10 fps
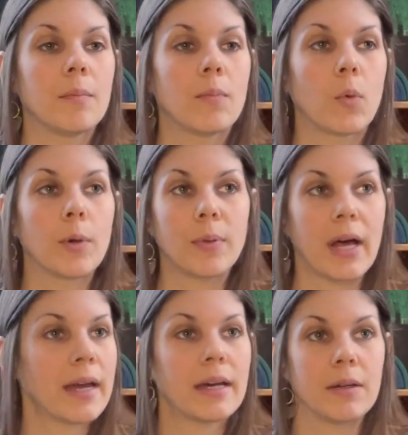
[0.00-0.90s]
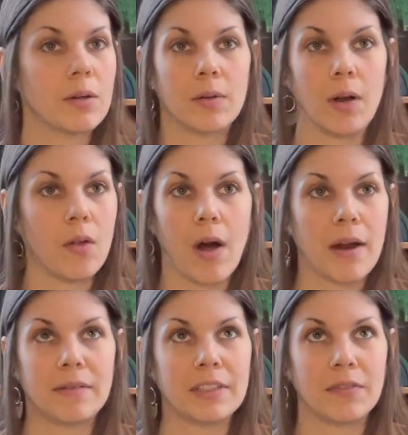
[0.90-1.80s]
We play it
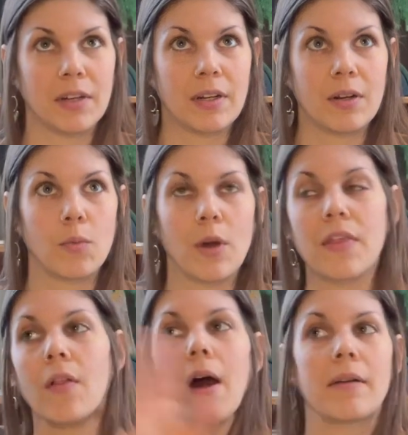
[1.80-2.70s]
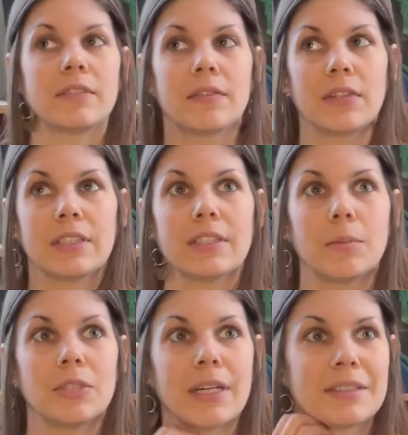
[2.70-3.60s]
with a lot of different
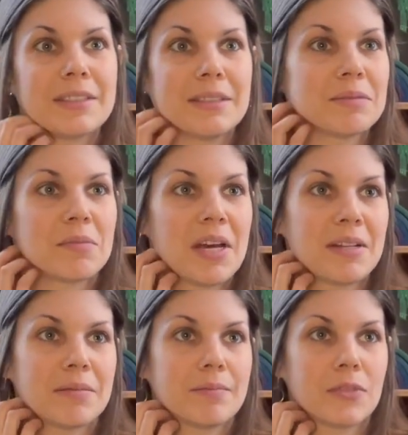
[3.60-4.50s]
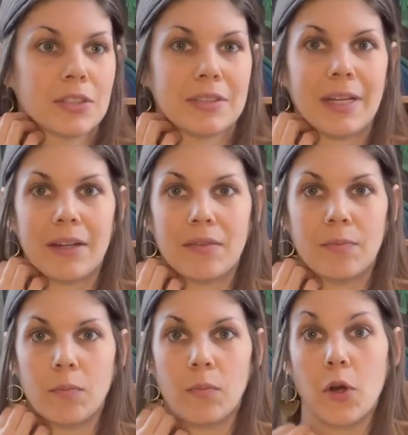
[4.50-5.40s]
subjects, and just like
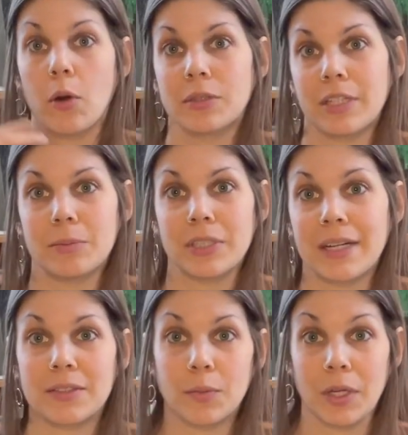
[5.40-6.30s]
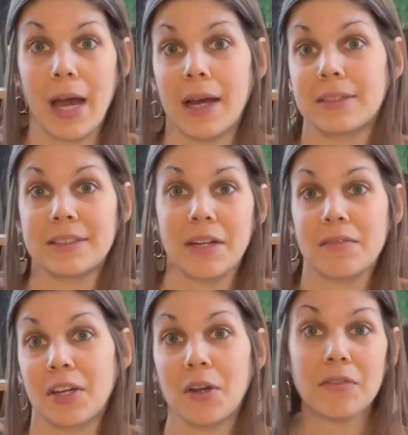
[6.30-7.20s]
no subject, we hide stuff
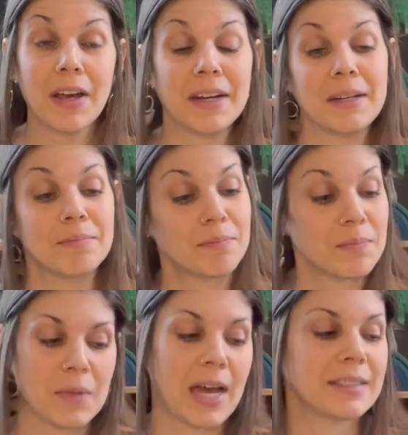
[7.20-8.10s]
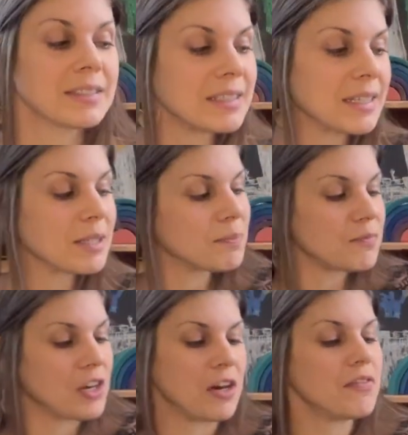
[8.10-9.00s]
and go find it. Hide and seek.
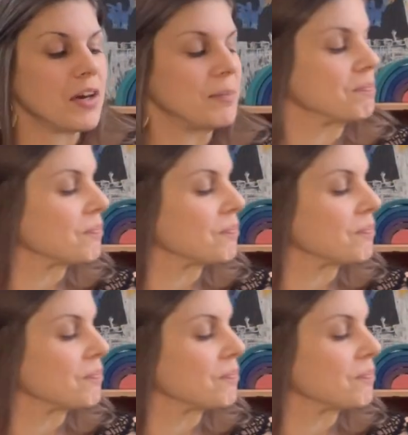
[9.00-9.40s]
Very fun.